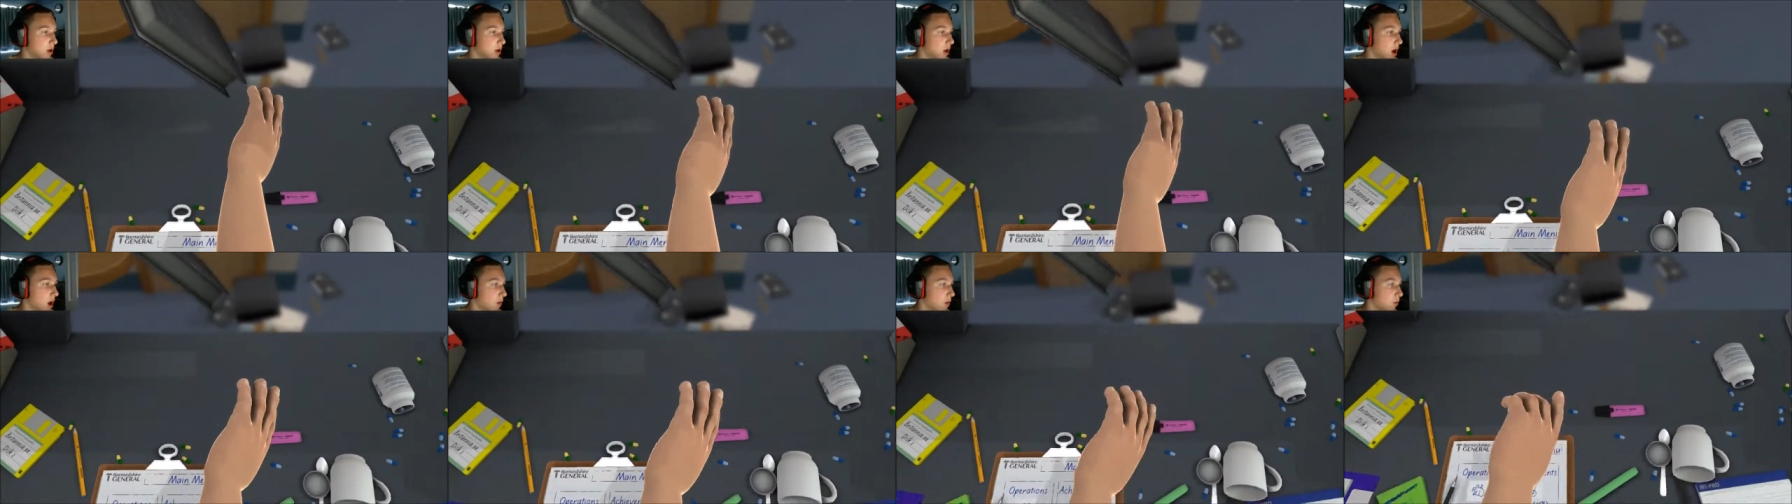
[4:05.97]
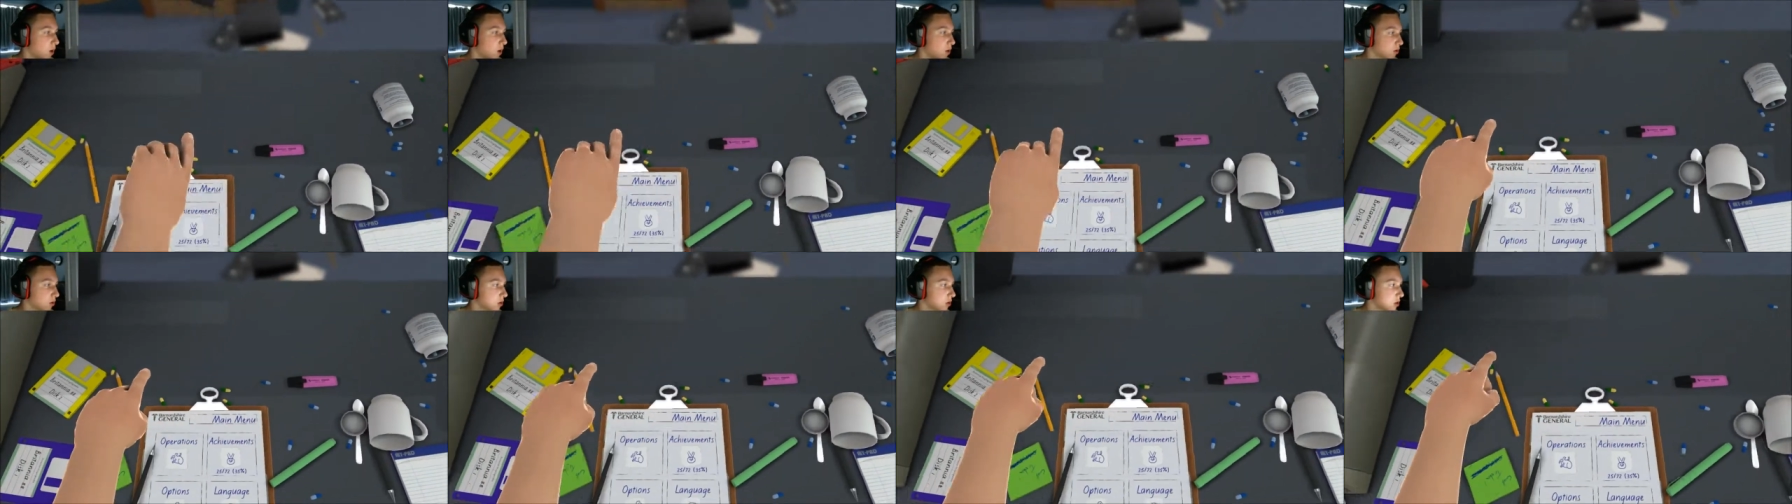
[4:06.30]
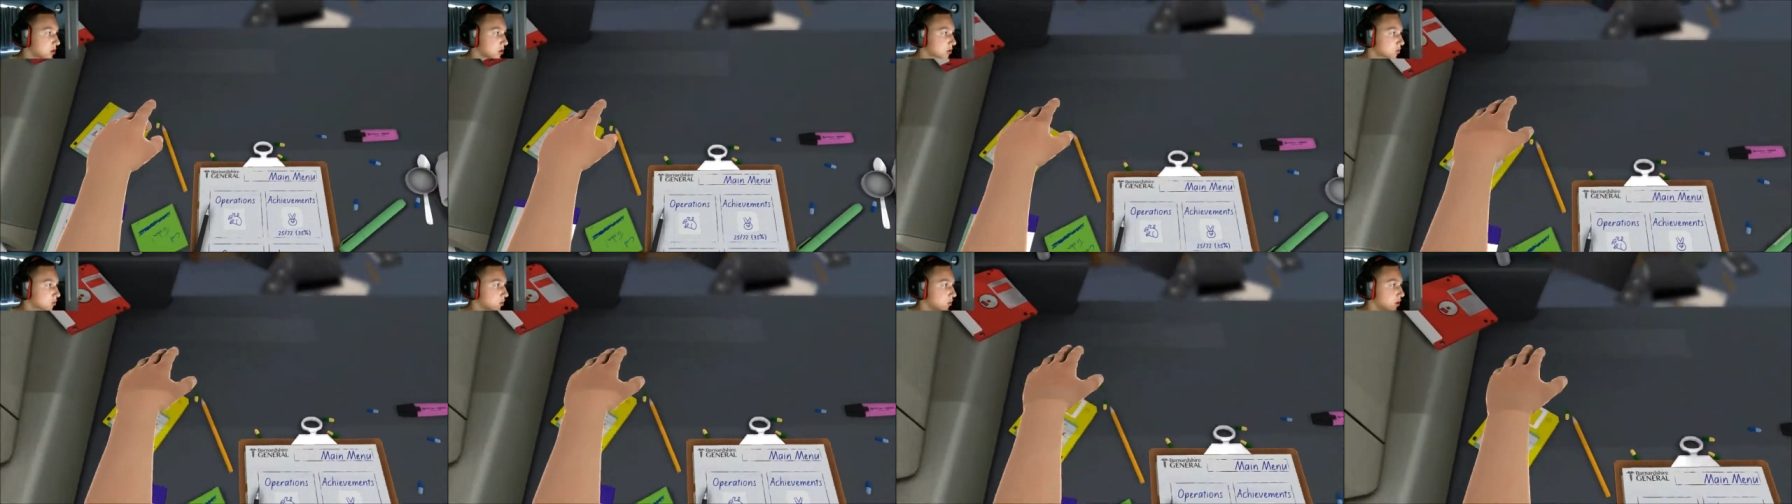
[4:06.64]
I want
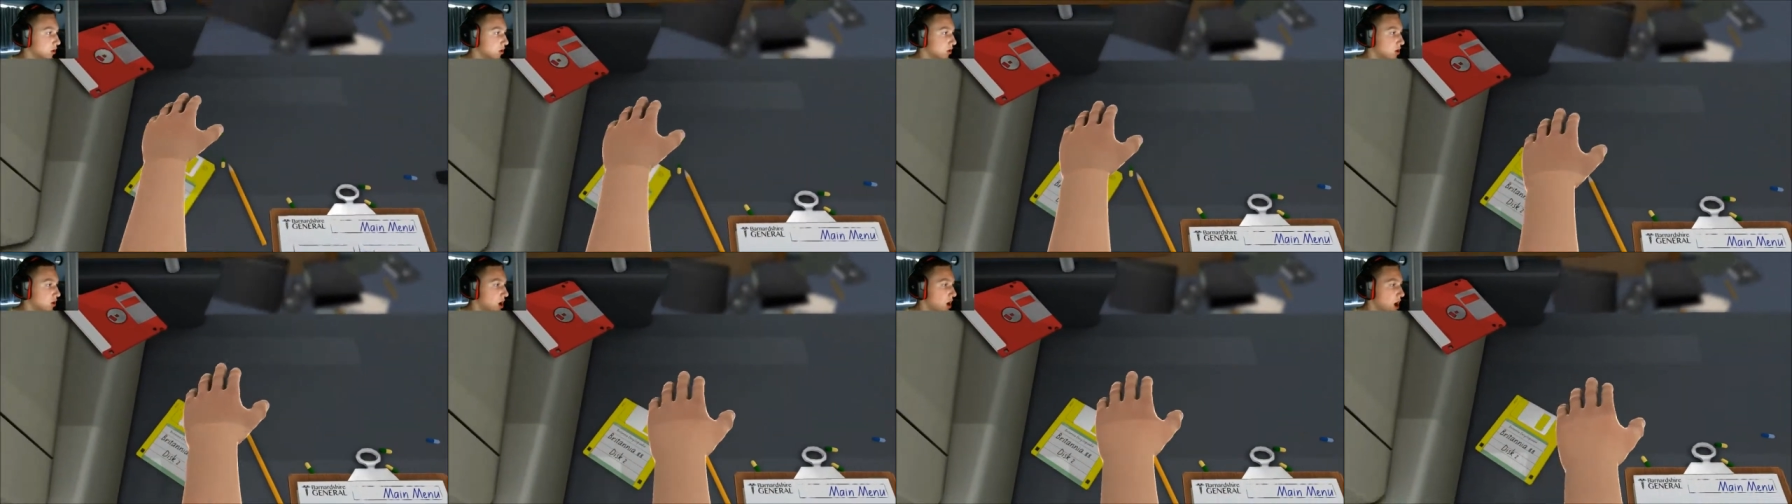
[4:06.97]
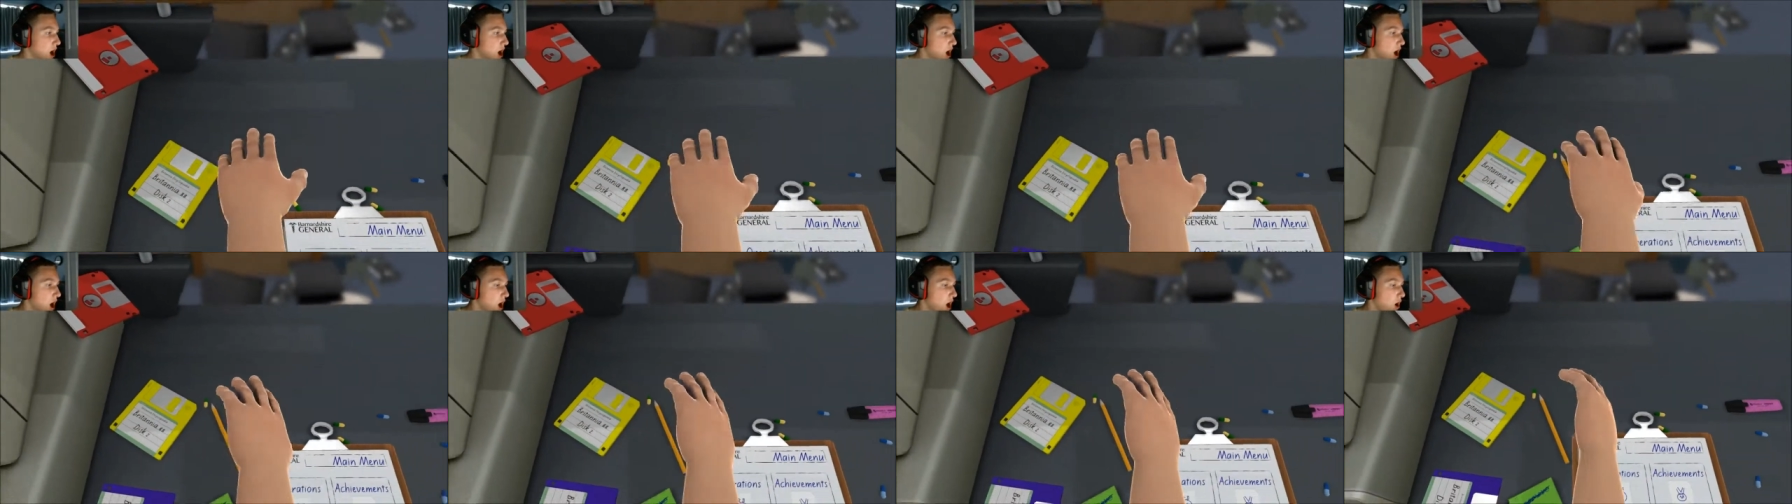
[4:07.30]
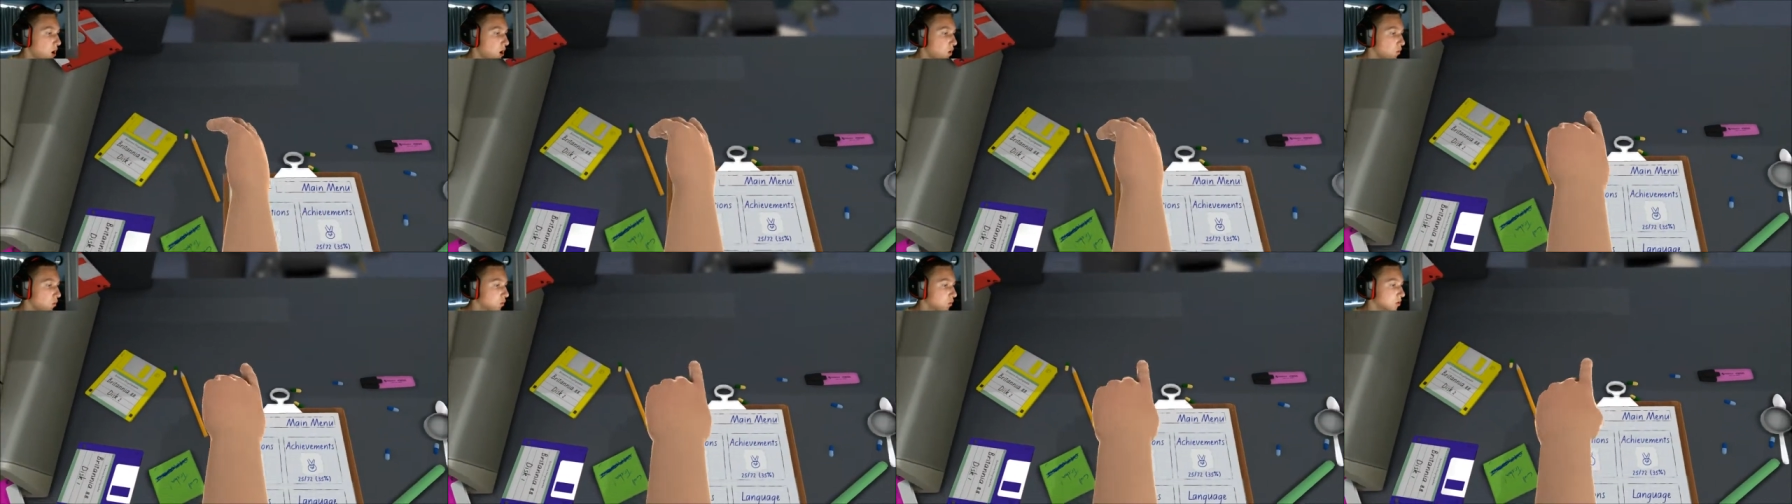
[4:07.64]
this one.
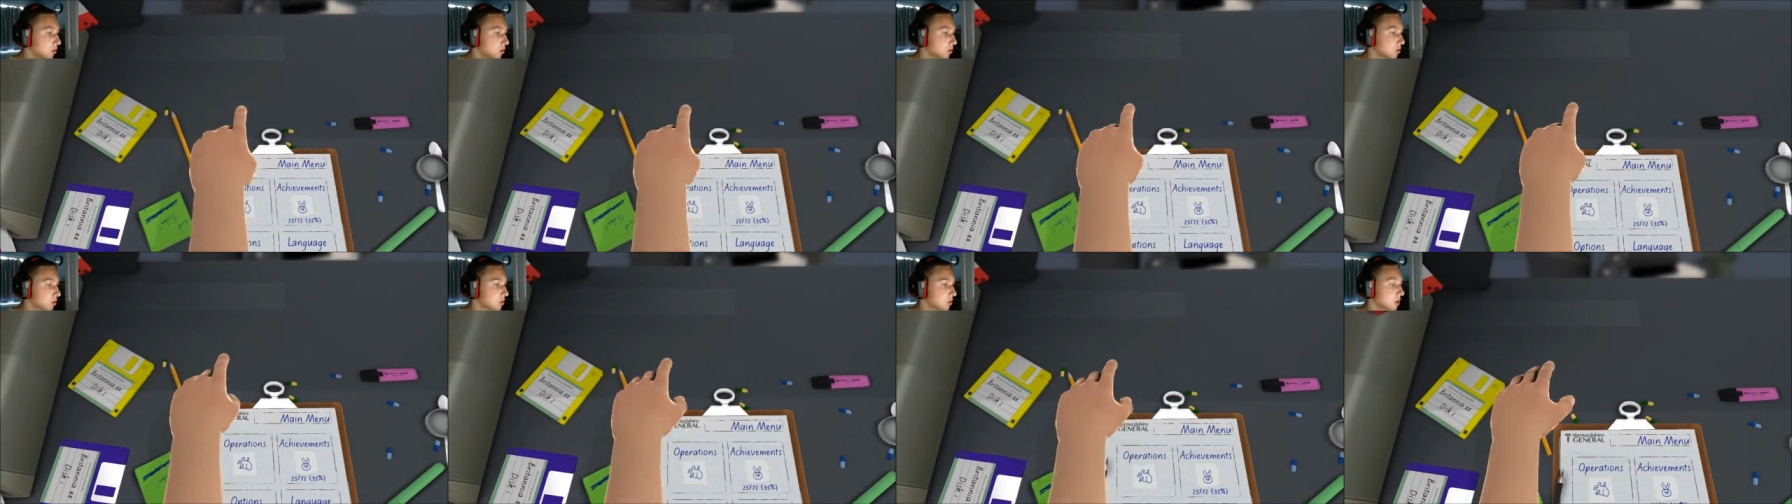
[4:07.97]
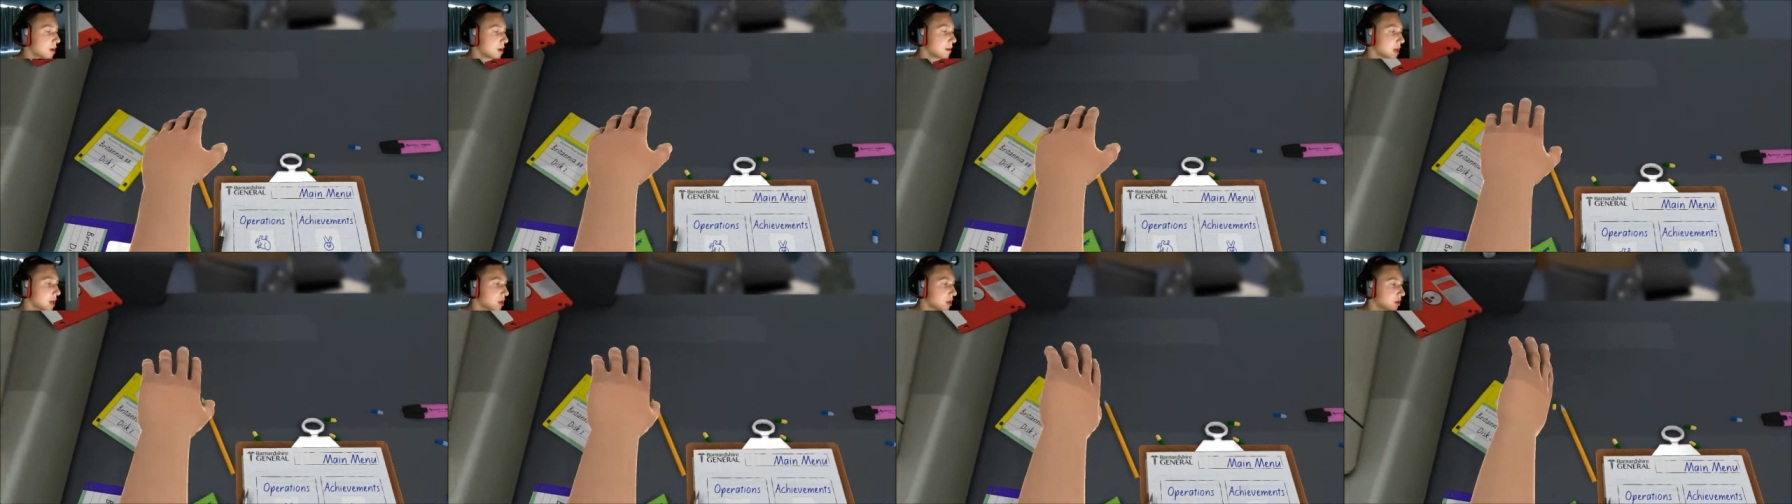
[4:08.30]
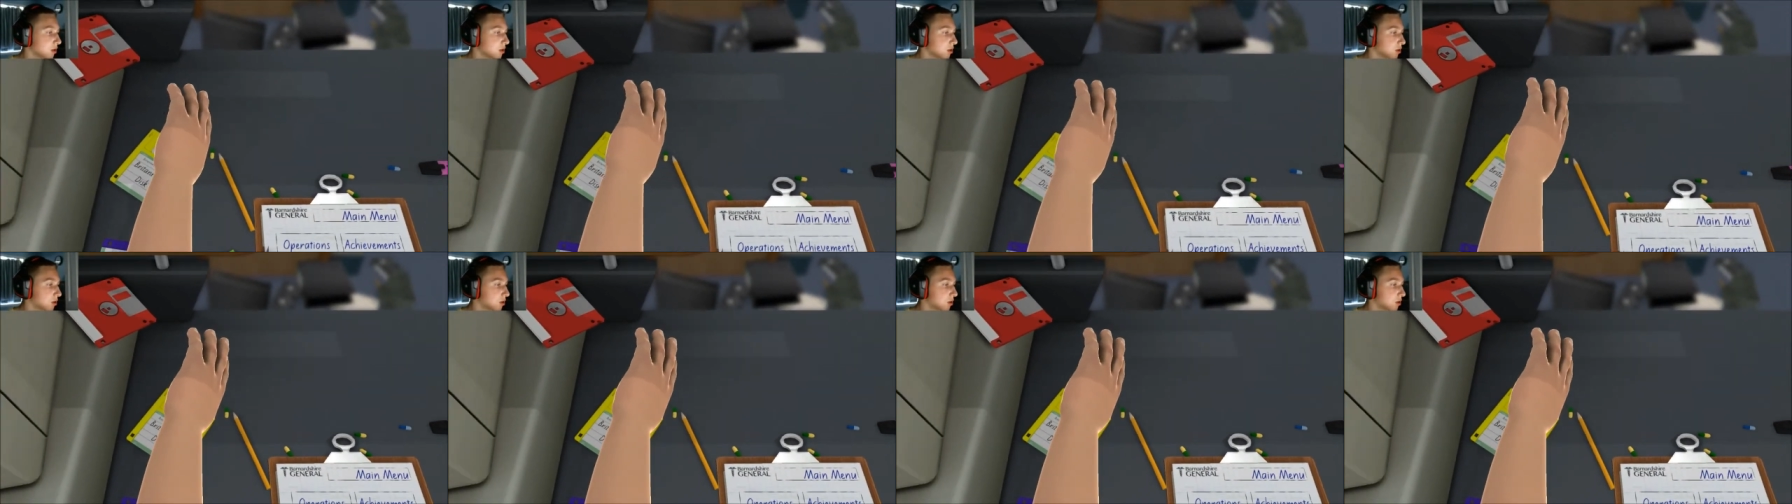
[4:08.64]
No! Stop it!